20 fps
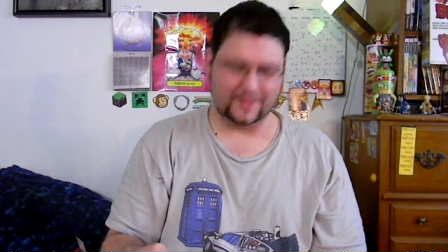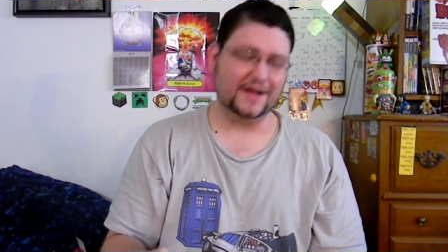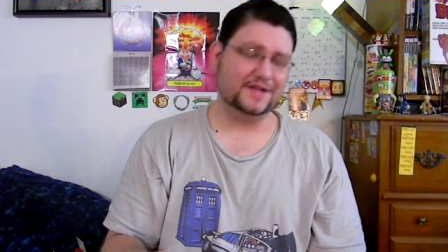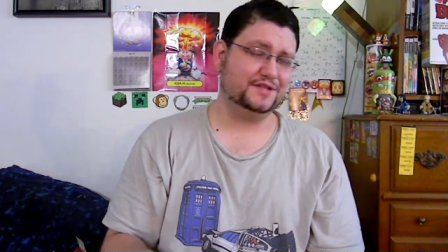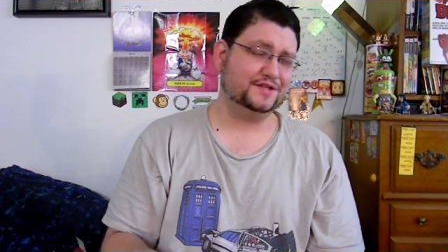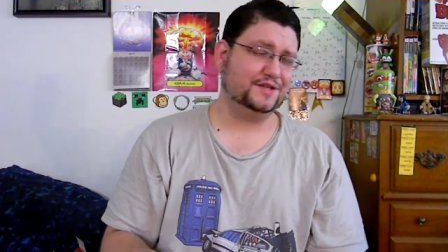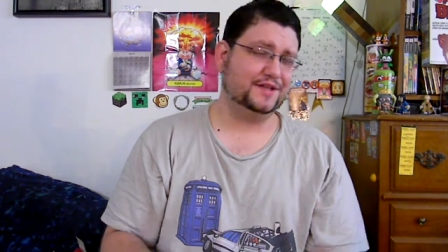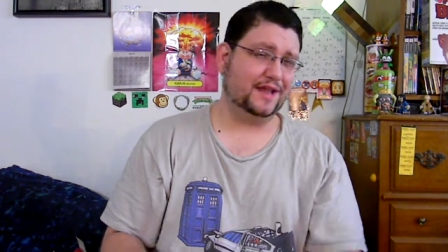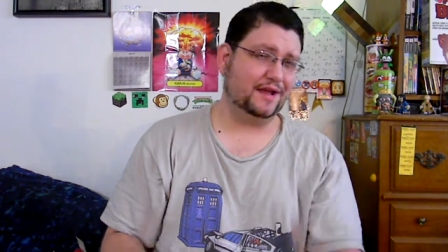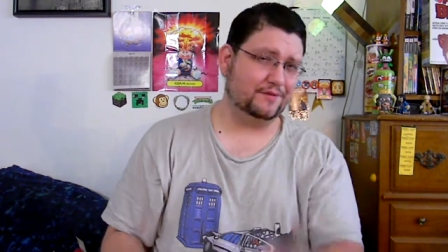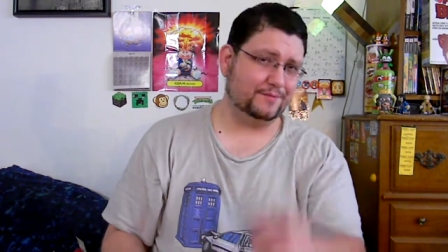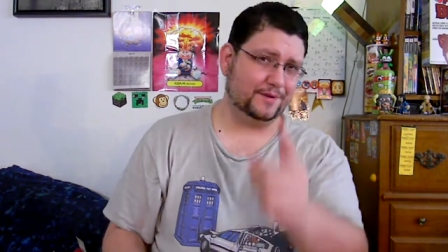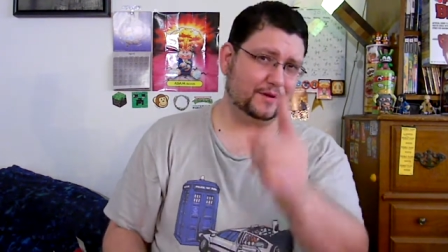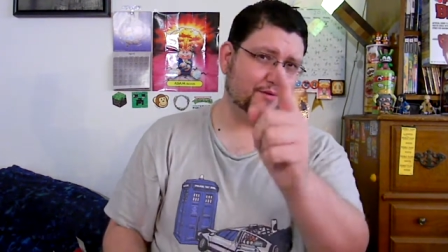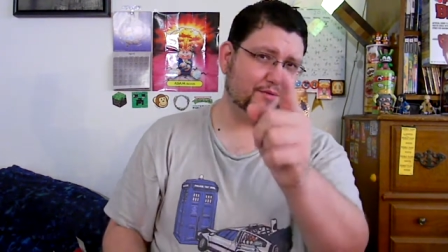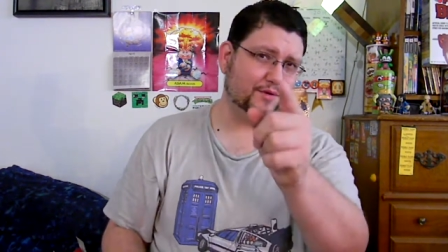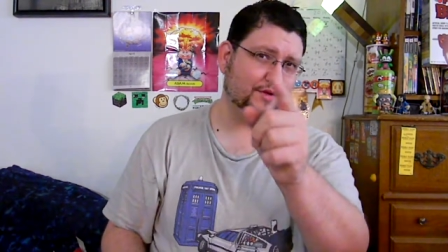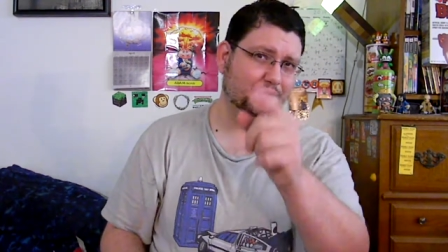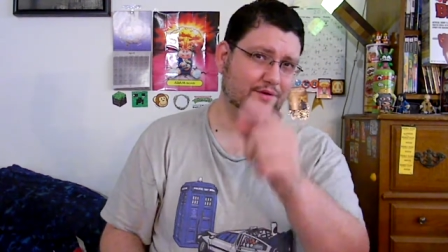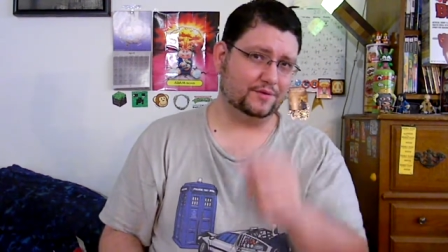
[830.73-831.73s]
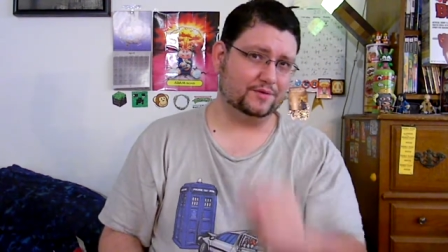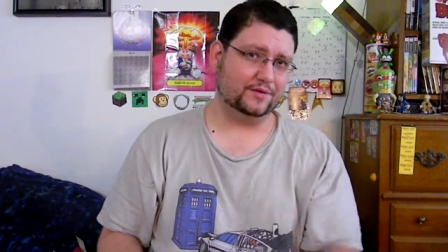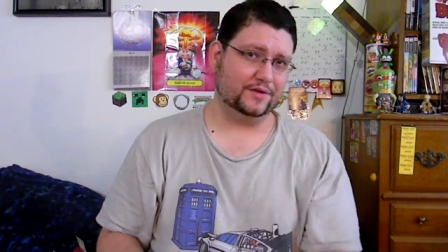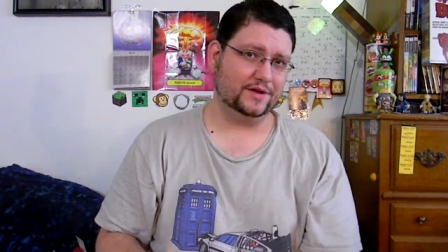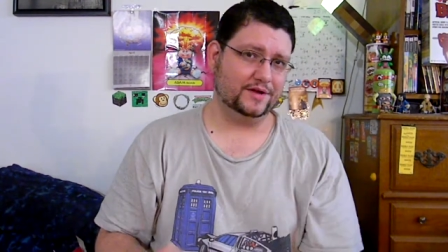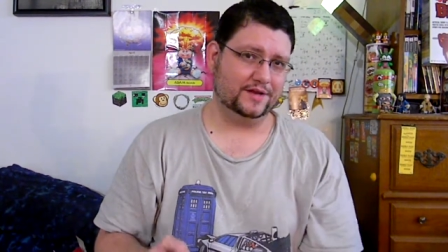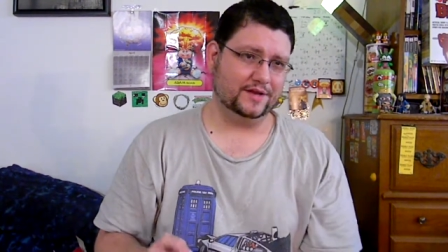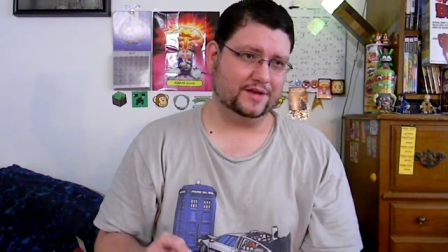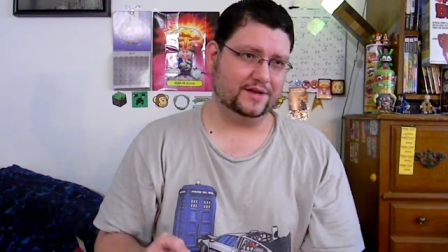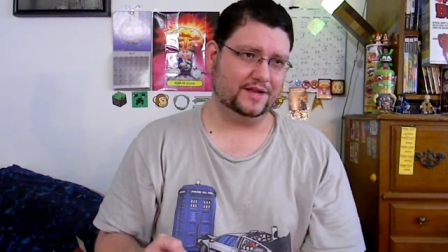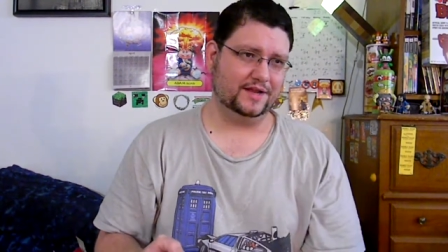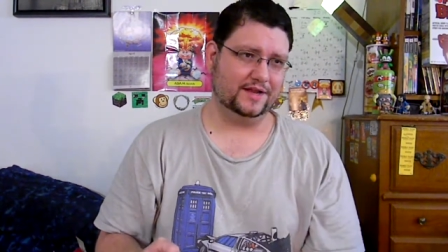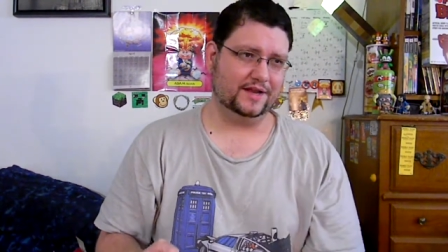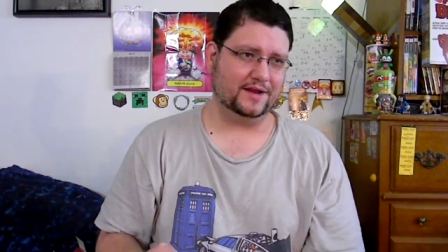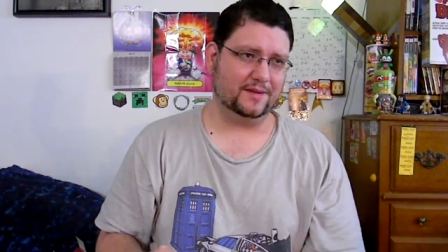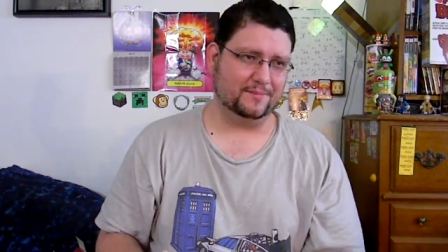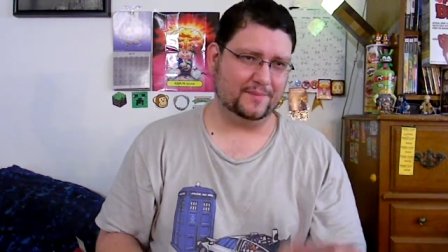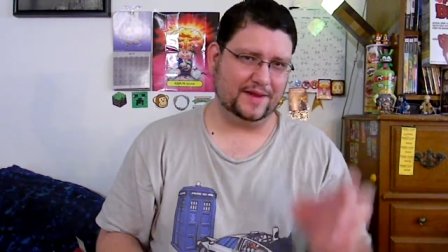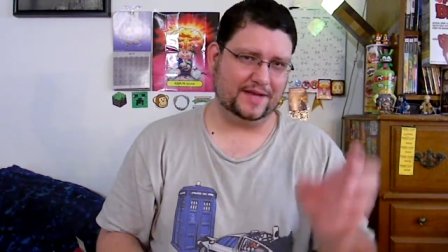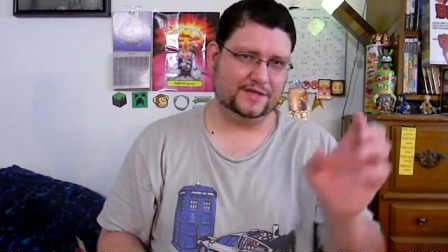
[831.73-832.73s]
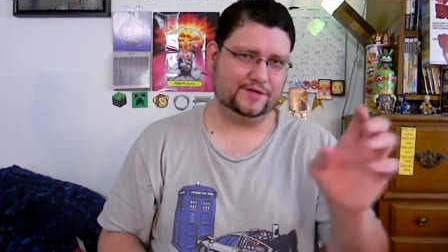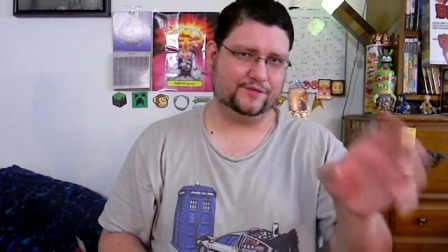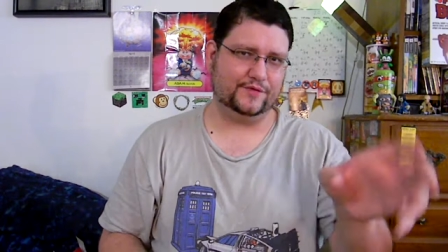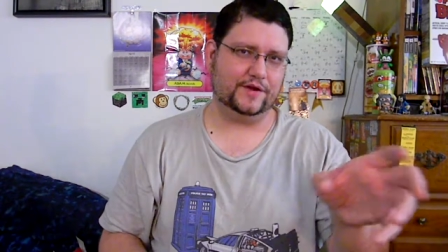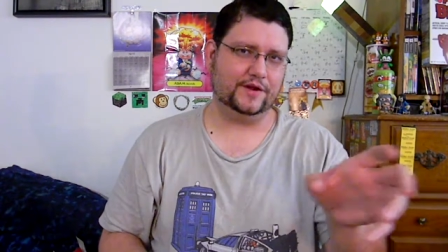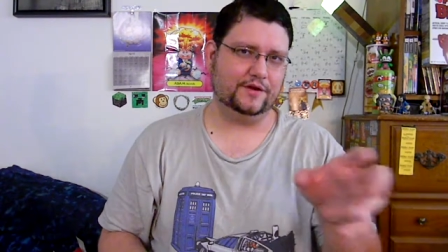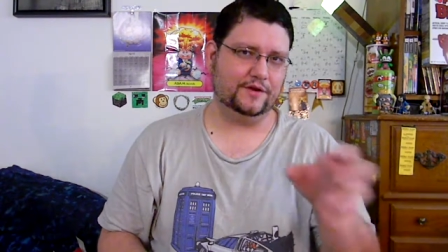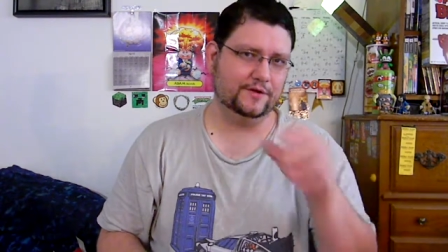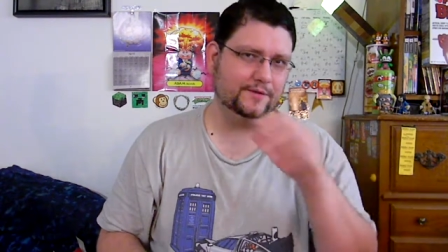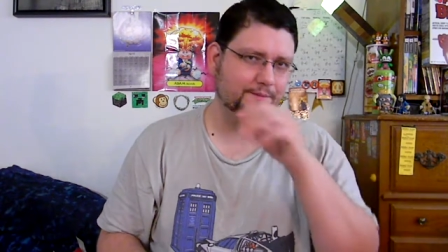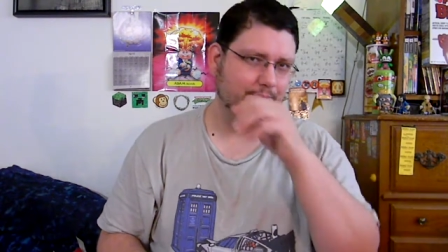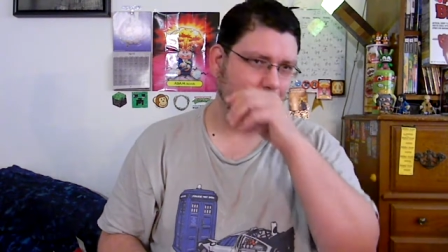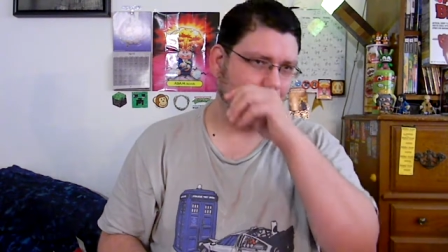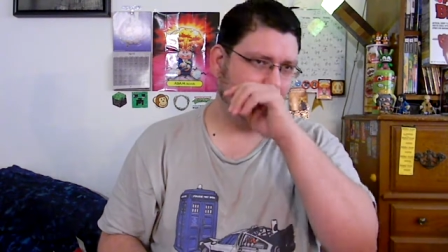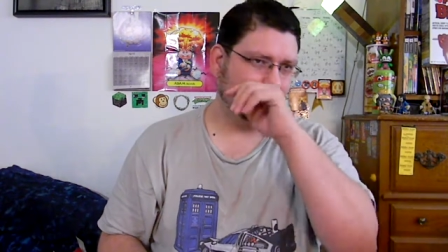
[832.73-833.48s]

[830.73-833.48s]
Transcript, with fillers: Actually, that would be a really cool idea to get, like, a base figure